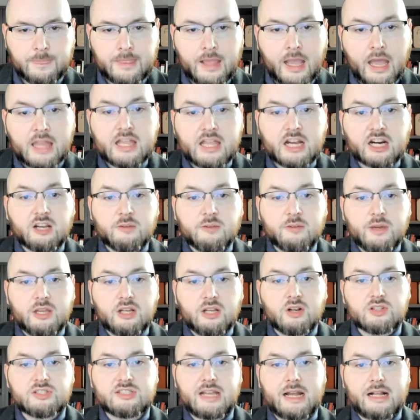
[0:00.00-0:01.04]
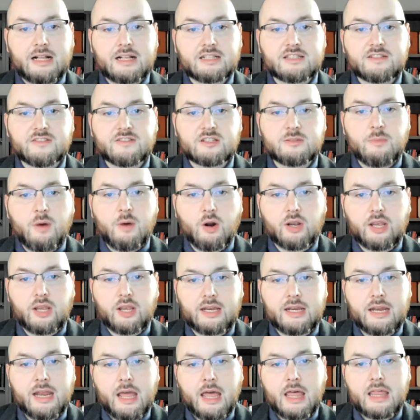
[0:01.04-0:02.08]
Their communal silence of
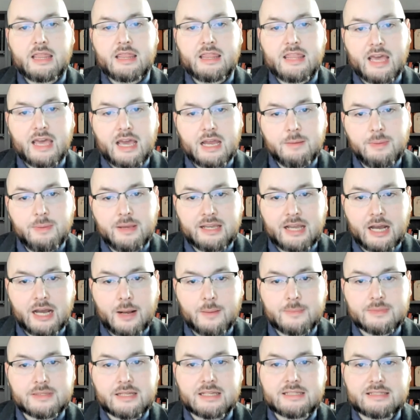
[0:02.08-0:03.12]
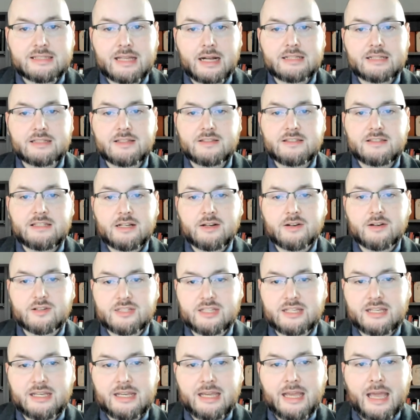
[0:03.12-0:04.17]
smoking then becomes a silence of
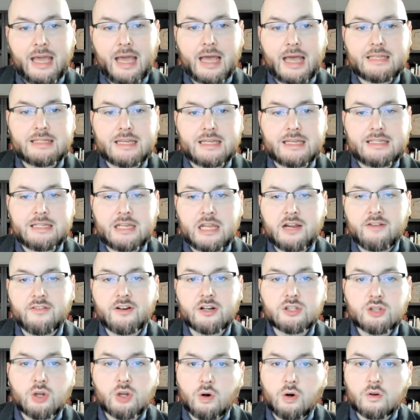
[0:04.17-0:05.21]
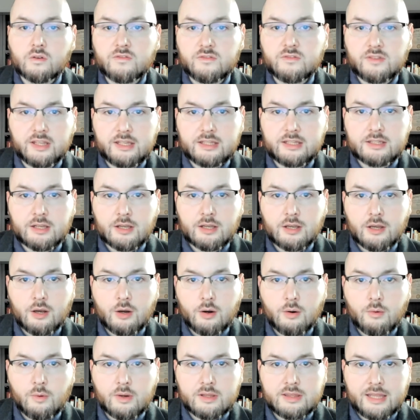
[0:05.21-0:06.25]
secrecy, as they never told Fleet
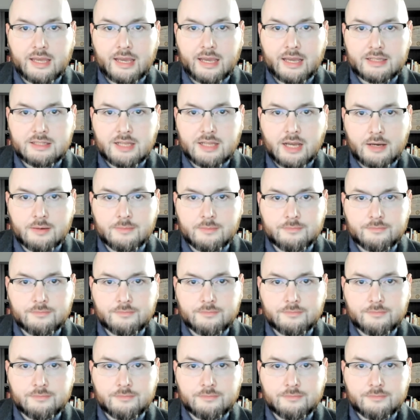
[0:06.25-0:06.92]
what they had done.